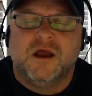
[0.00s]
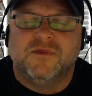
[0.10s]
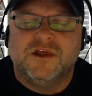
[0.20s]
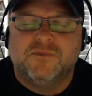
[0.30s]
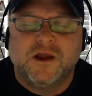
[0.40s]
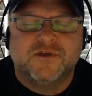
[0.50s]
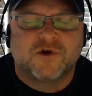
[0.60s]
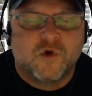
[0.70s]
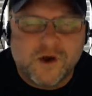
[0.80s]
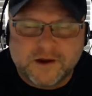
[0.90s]
These plans are
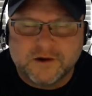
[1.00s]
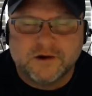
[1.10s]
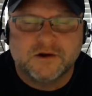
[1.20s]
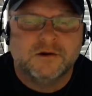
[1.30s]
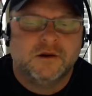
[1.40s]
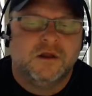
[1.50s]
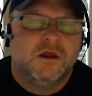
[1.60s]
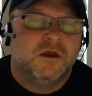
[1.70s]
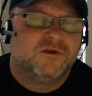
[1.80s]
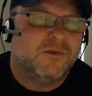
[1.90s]
quicker.
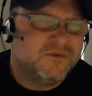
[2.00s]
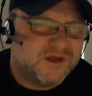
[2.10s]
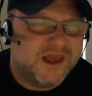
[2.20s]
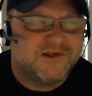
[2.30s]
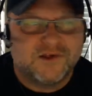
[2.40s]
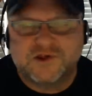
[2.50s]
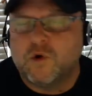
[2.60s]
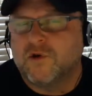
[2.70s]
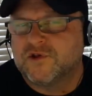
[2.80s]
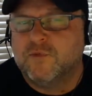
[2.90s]
Some cases
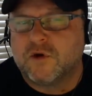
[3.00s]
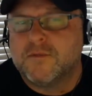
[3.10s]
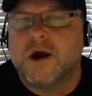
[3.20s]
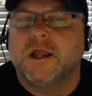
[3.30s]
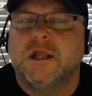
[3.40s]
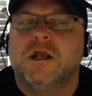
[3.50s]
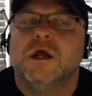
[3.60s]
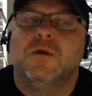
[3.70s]
cost more money,